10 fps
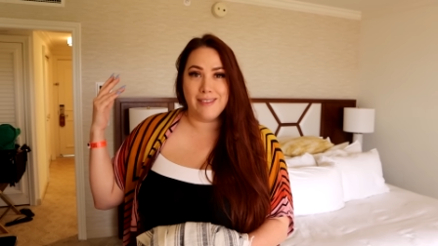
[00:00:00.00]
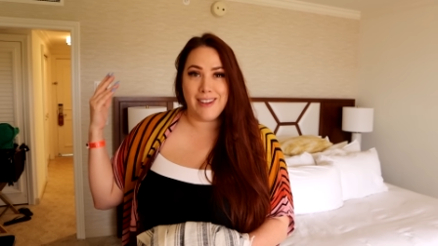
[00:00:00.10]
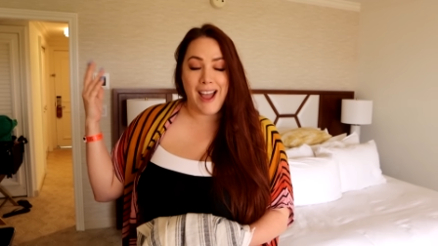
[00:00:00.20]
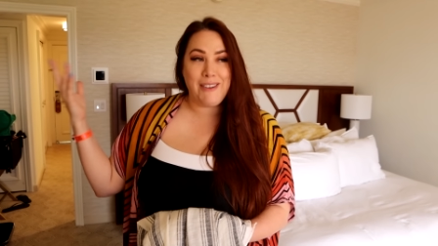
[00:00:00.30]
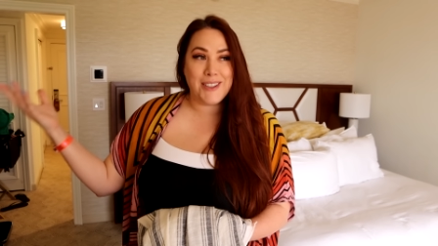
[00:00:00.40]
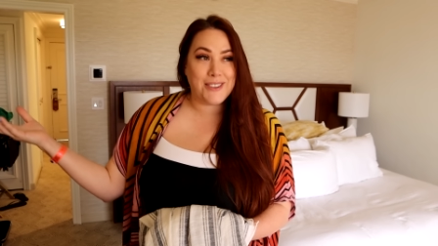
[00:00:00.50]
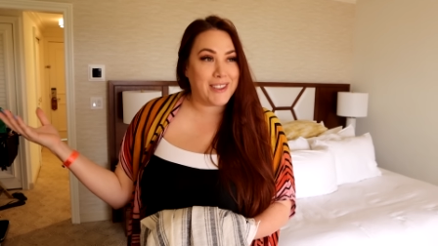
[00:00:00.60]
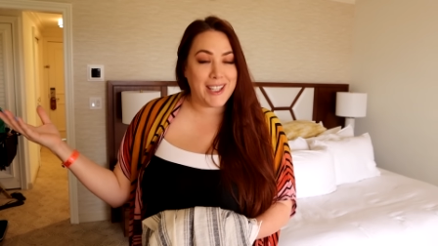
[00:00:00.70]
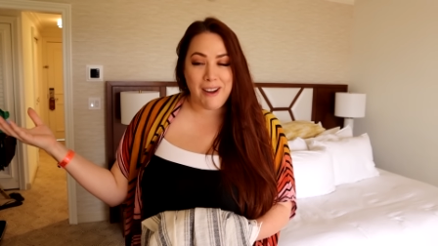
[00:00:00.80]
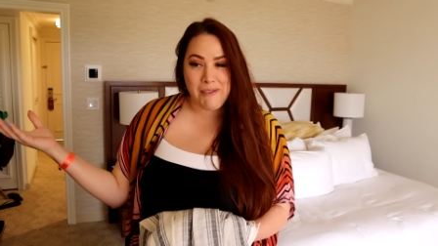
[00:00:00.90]
I was
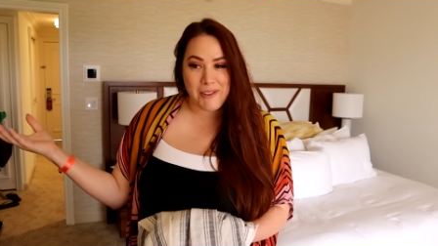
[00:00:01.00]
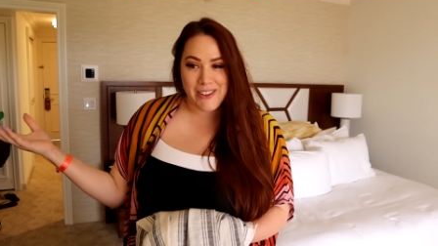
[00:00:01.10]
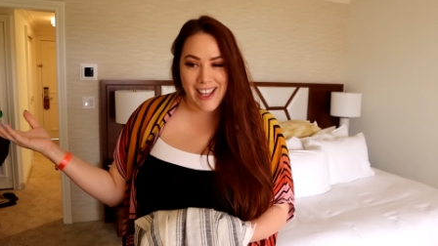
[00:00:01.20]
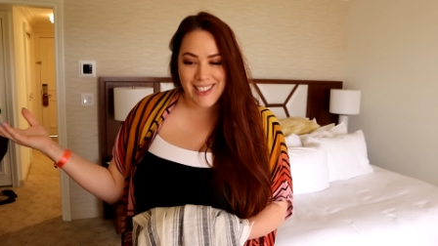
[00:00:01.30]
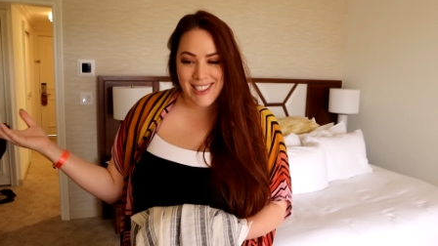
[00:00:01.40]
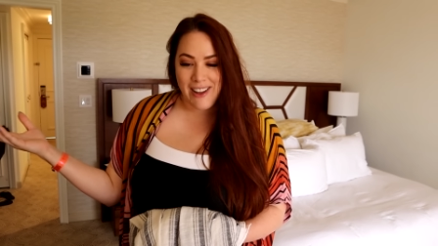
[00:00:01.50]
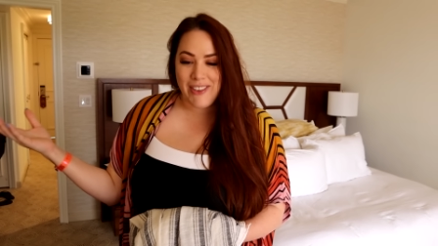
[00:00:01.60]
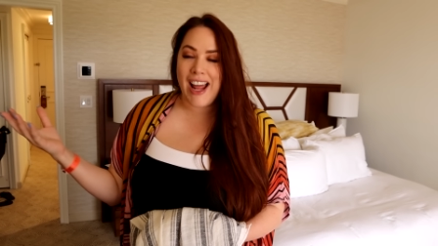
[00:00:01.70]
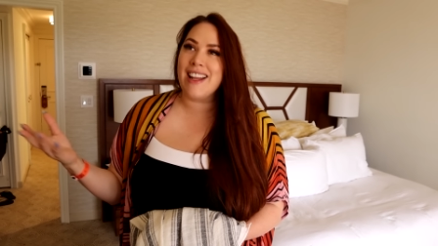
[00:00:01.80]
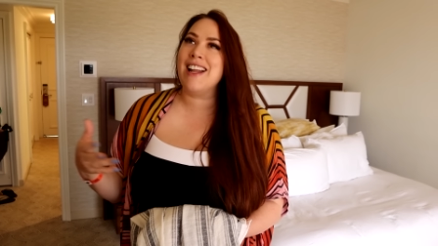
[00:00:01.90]
really comfortable last night,
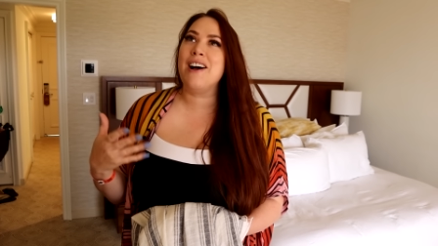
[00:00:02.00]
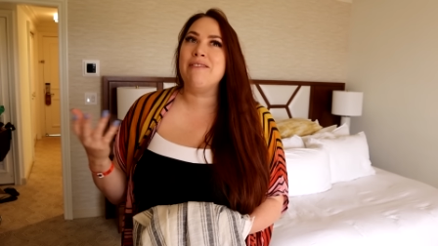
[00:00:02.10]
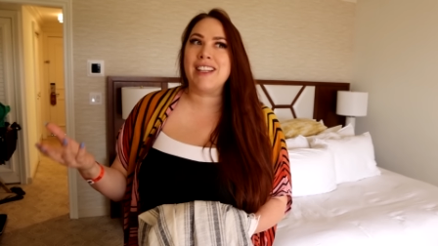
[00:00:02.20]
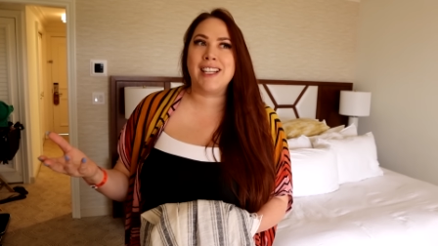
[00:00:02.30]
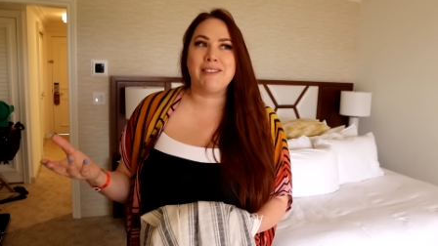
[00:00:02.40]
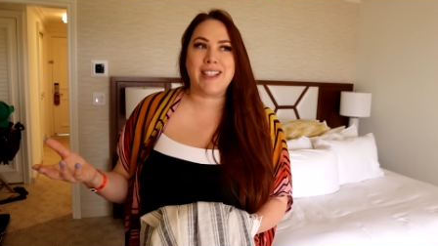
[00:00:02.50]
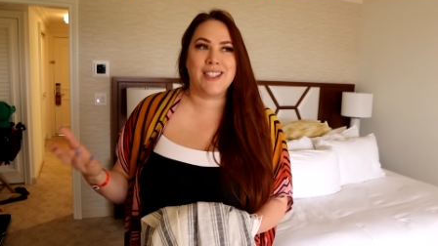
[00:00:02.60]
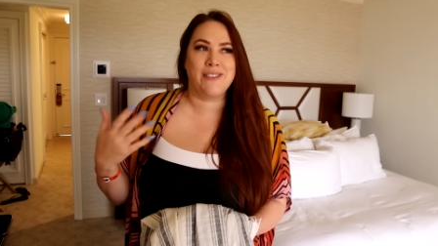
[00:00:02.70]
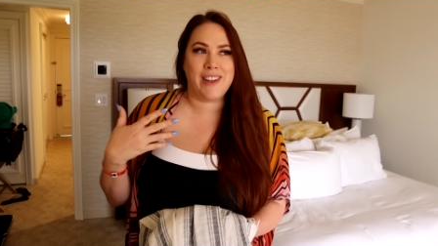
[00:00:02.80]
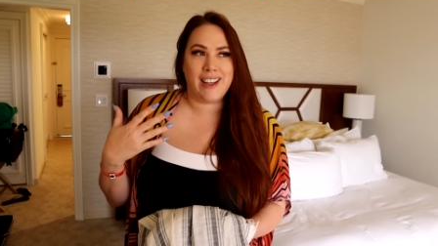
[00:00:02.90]
but I now I'm thinking to
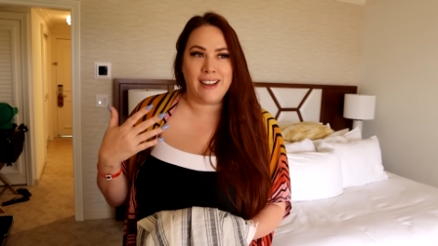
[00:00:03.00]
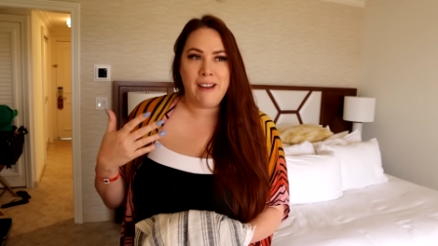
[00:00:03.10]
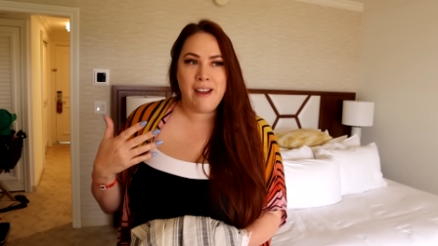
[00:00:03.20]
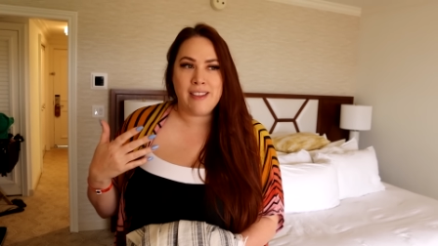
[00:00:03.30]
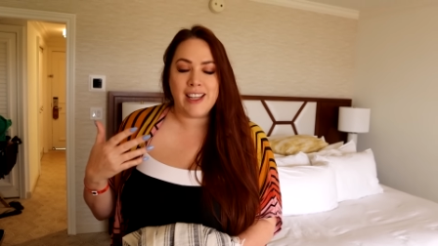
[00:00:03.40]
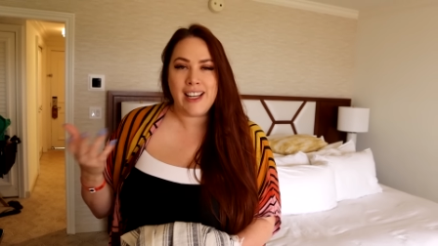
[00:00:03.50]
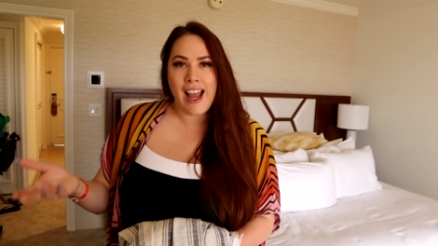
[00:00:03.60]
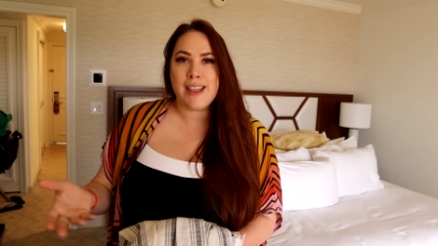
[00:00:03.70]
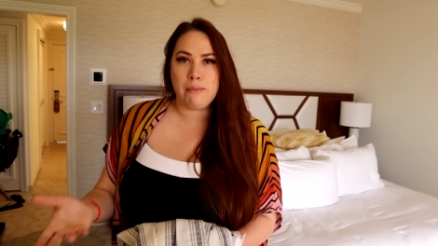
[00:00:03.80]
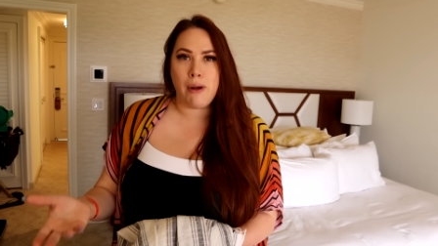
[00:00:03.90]
myself, like, the
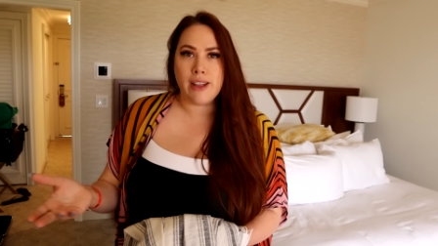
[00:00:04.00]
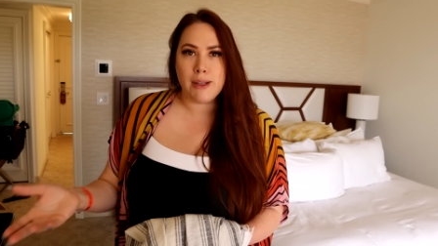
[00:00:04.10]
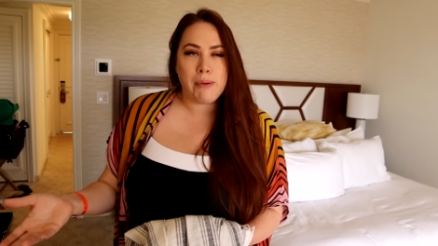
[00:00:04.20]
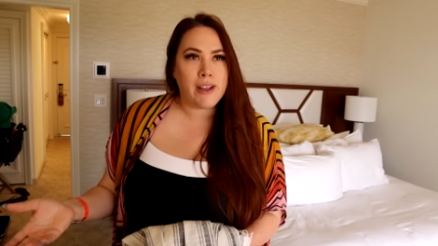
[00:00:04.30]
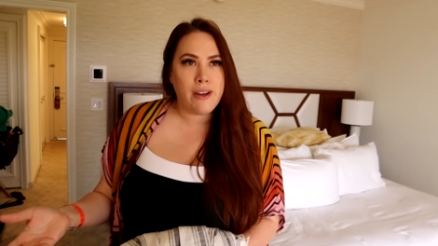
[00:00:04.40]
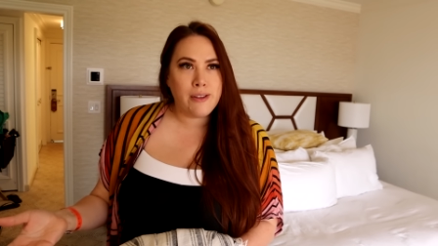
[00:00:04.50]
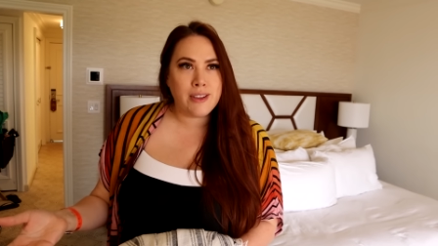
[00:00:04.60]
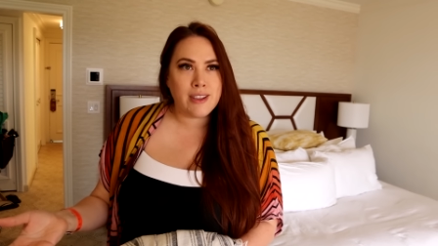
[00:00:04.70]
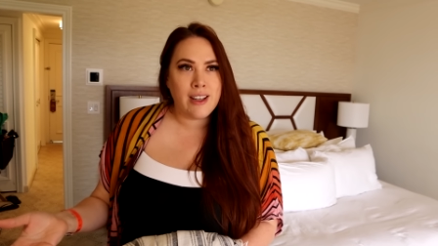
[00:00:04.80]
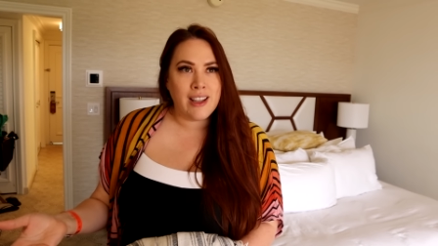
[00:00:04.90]
guy that brought the
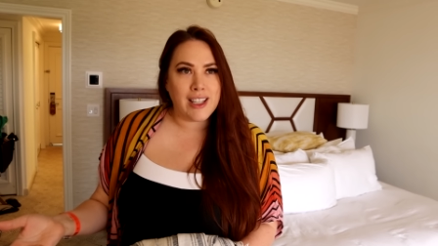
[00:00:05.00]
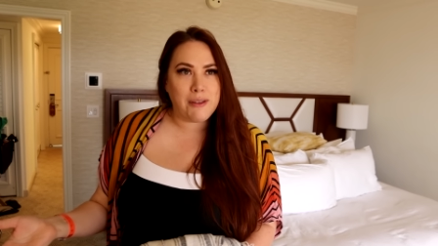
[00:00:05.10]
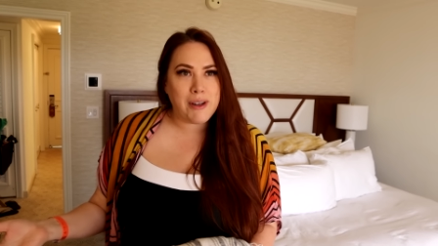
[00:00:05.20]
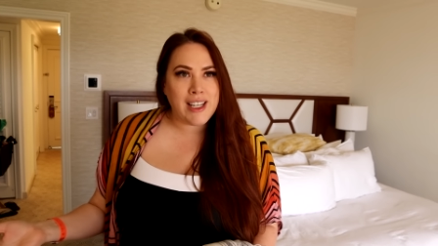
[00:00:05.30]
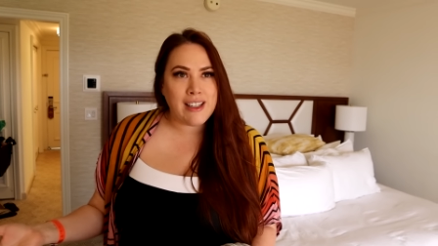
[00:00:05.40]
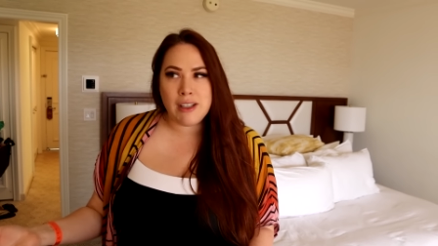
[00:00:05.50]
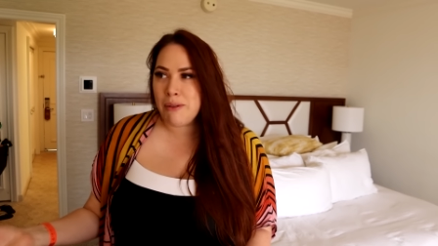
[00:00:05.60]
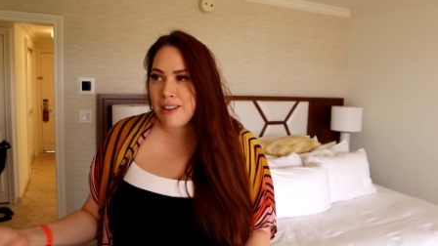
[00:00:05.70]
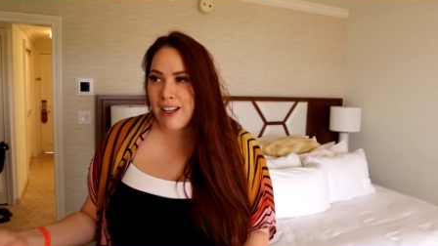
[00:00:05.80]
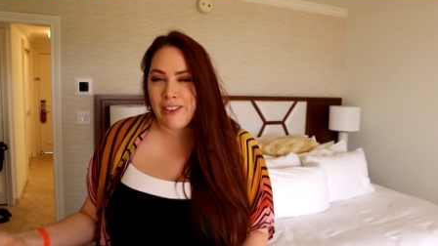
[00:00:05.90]
pillows like, what did he think
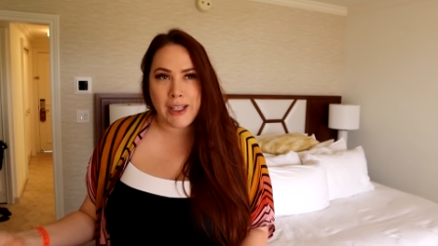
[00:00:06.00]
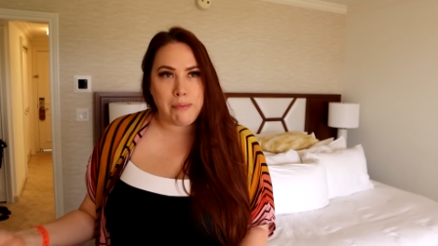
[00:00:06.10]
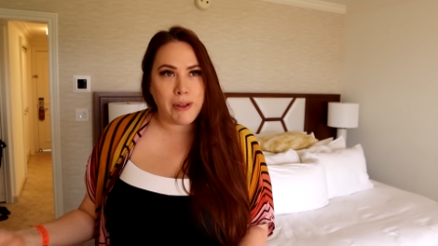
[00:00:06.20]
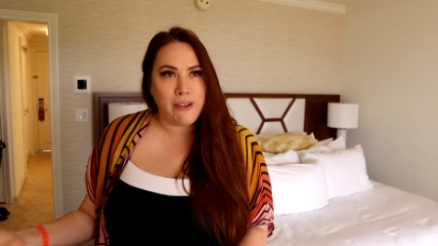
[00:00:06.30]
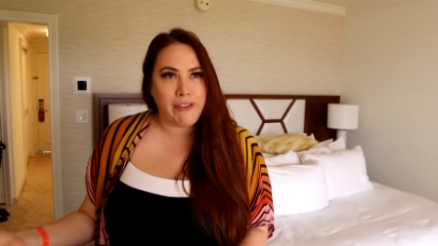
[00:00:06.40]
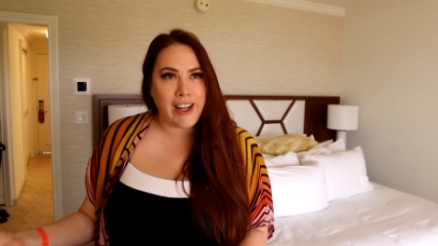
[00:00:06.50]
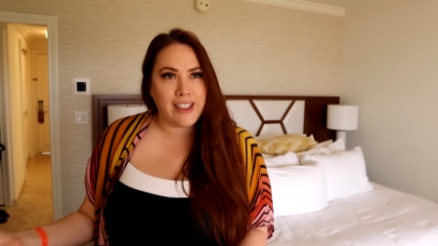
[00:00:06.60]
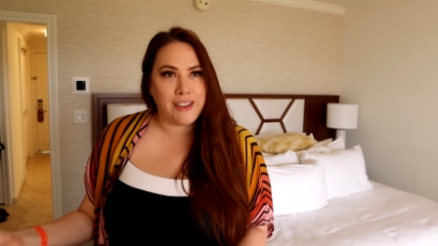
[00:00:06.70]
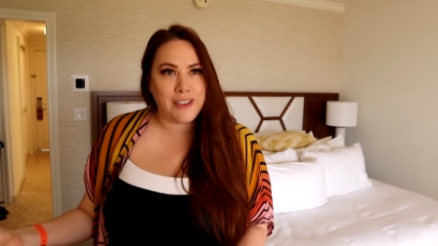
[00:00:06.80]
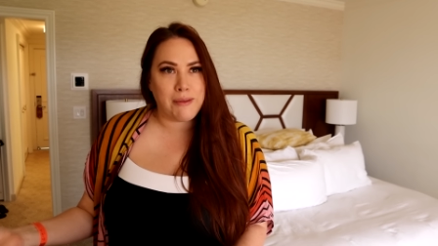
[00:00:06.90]
we are having like a pillow fight in here?